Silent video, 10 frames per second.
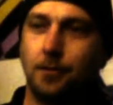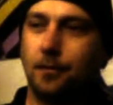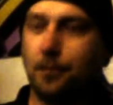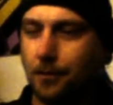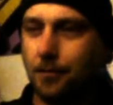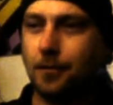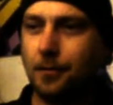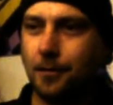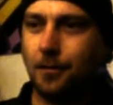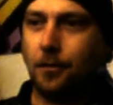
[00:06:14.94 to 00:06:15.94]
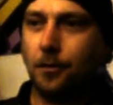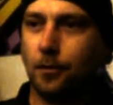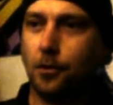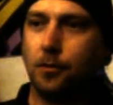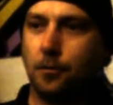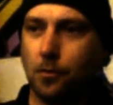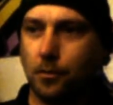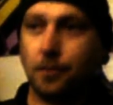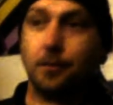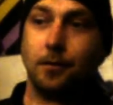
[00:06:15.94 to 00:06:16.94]
But yeah, I don't know. It's
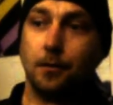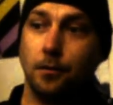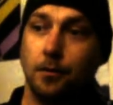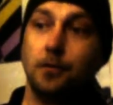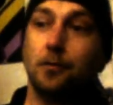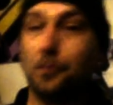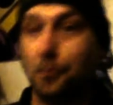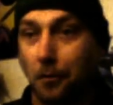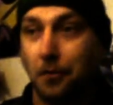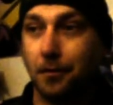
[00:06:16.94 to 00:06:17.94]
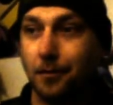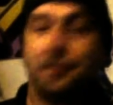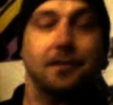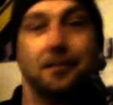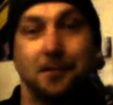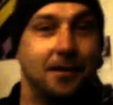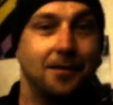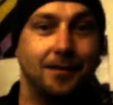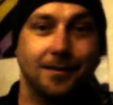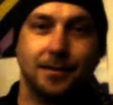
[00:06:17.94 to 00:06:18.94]
just something I noticed. Maybe they
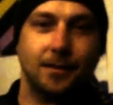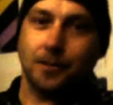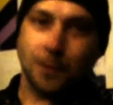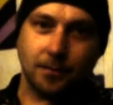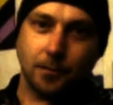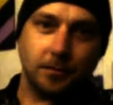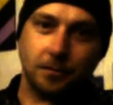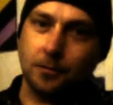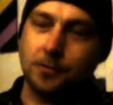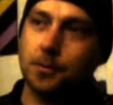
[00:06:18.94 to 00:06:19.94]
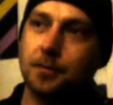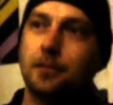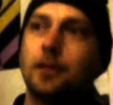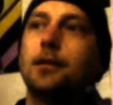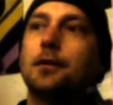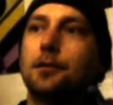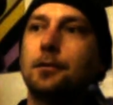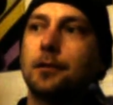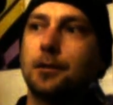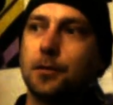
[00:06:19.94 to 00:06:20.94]
don't, or maybe it's just the writers of the
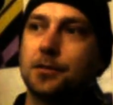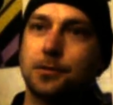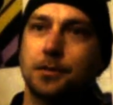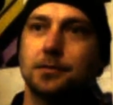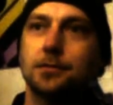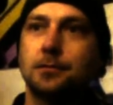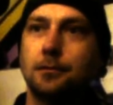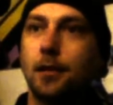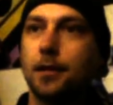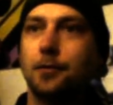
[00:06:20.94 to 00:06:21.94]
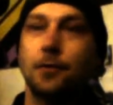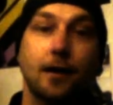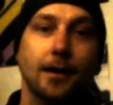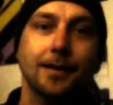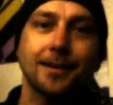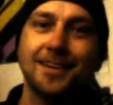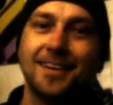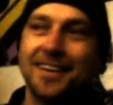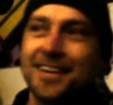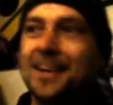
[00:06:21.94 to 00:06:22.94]
show and they just happen to be kind of doing
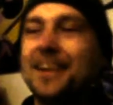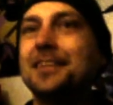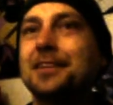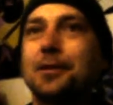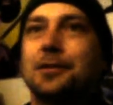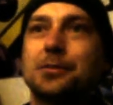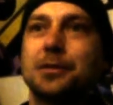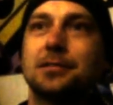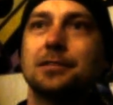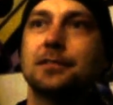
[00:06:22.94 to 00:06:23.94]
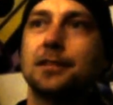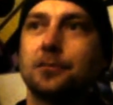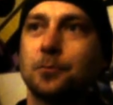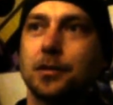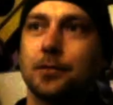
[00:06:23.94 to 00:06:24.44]
that, maybe on accident or something. But yeah,